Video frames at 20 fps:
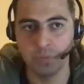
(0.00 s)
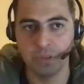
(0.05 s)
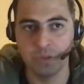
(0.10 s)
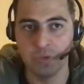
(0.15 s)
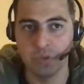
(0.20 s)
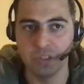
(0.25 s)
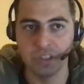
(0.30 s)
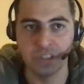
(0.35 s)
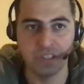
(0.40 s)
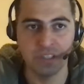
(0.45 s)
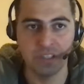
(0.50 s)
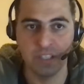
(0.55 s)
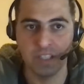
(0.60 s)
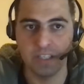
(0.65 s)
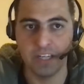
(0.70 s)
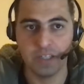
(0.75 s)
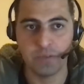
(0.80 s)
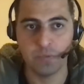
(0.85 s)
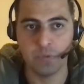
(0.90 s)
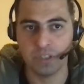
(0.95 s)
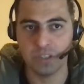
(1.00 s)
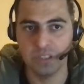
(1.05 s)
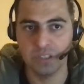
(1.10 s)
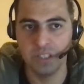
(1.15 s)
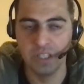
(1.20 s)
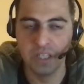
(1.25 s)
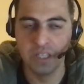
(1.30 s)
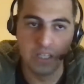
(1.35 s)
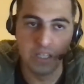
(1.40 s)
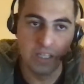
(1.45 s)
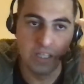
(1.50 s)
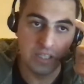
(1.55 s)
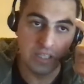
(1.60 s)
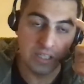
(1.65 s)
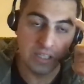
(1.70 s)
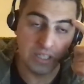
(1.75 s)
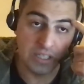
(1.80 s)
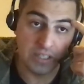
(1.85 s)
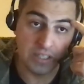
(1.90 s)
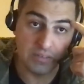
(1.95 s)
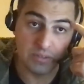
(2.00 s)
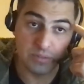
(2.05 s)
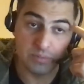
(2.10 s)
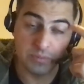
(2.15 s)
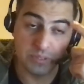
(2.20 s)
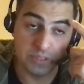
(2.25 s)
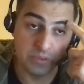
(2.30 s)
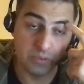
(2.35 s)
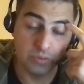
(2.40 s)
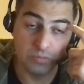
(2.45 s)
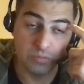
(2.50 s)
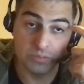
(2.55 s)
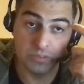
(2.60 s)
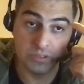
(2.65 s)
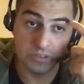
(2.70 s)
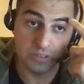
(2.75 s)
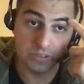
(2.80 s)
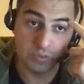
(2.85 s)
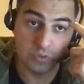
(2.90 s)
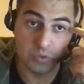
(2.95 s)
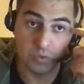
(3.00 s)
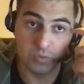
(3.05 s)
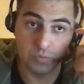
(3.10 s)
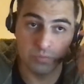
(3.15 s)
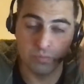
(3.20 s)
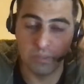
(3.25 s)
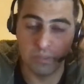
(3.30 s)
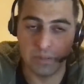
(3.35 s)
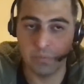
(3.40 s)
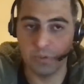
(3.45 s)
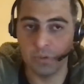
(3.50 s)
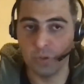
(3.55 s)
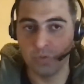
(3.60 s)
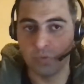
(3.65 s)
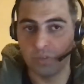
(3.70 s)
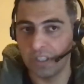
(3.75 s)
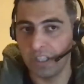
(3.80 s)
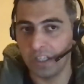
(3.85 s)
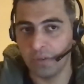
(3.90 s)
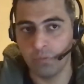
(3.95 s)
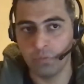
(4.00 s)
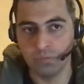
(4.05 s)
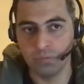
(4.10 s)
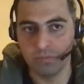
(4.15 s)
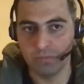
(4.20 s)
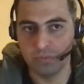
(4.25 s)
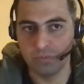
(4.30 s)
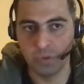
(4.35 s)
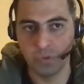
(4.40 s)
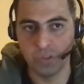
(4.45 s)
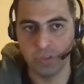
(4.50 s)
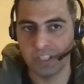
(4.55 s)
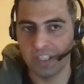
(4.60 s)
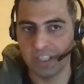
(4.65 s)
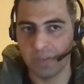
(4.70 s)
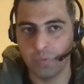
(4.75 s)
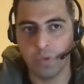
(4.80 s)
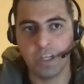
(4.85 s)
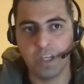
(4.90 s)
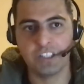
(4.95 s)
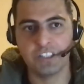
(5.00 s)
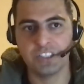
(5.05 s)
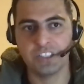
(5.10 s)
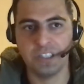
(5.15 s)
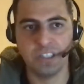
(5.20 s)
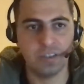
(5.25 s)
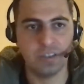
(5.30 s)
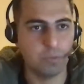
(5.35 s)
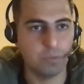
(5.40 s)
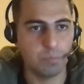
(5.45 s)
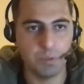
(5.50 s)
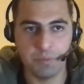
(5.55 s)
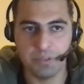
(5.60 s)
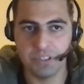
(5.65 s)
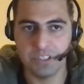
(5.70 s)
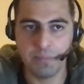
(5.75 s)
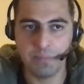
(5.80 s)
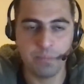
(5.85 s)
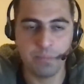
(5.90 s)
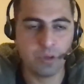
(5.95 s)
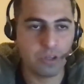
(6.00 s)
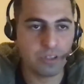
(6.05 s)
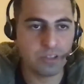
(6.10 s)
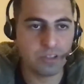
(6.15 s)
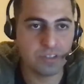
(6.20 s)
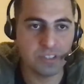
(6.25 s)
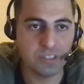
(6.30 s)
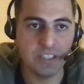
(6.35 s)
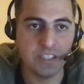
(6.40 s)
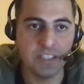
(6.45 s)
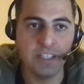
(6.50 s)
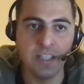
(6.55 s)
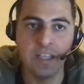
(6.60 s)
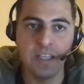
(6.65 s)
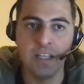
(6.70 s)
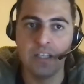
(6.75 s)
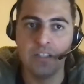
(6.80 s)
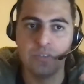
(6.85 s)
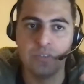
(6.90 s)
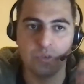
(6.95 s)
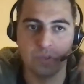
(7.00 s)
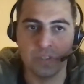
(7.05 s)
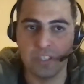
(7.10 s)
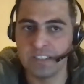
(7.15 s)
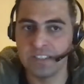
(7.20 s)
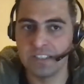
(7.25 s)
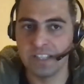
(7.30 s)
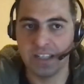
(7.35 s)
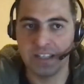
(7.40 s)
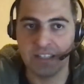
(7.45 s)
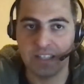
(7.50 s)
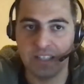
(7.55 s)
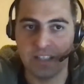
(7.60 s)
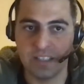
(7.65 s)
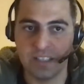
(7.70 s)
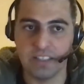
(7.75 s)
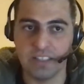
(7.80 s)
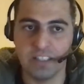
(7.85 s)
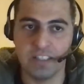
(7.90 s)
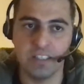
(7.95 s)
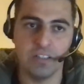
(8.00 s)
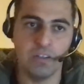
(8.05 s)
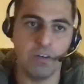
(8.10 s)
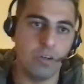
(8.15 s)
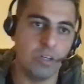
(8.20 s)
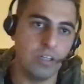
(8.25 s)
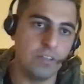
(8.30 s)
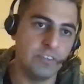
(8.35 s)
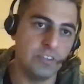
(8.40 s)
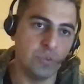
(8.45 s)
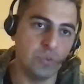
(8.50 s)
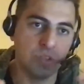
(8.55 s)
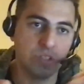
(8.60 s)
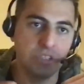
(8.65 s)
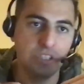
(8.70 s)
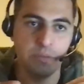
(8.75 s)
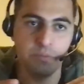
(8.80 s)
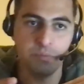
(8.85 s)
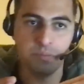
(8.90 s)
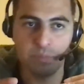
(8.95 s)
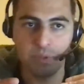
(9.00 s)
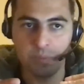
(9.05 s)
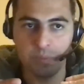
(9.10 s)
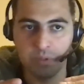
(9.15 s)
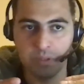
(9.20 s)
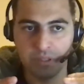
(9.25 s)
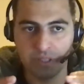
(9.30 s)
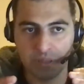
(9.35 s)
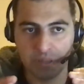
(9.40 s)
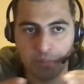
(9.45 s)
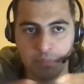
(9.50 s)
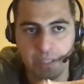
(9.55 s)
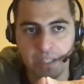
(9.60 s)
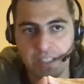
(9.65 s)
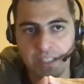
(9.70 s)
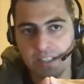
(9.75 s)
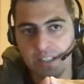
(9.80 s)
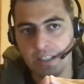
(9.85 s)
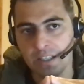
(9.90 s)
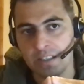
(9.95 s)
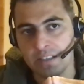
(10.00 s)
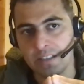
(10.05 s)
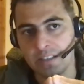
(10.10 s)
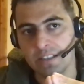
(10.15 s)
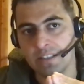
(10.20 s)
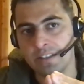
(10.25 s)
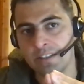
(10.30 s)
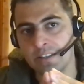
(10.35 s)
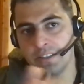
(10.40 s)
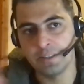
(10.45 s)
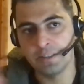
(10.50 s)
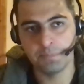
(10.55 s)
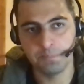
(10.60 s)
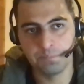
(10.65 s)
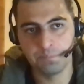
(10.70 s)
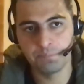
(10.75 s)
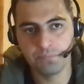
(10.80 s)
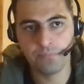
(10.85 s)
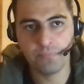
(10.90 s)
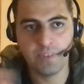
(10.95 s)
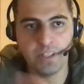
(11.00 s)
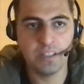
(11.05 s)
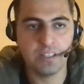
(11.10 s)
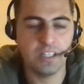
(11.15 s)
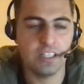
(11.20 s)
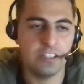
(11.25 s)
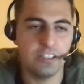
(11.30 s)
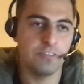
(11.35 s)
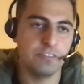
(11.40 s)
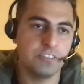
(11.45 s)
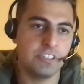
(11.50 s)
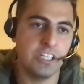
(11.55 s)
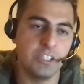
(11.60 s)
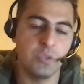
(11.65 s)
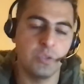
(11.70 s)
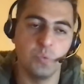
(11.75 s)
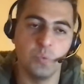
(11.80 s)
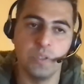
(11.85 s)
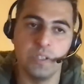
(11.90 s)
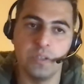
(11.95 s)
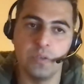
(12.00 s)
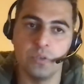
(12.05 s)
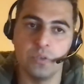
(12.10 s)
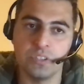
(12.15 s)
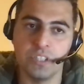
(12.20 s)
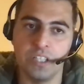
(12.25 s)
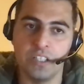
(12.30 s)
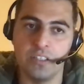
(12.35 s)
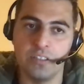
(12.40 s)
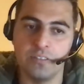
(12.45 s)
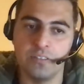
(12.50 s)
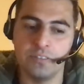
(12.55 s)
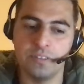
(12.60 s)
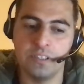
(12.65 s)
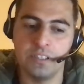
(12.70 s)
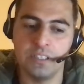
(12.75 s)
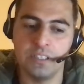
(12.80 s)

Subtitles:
be good in a network, somebody good might be good with like tools like Wireshark or maybe Zap proxy, so things like that. And then all of those team people combine, and then they kind of try to win those kind of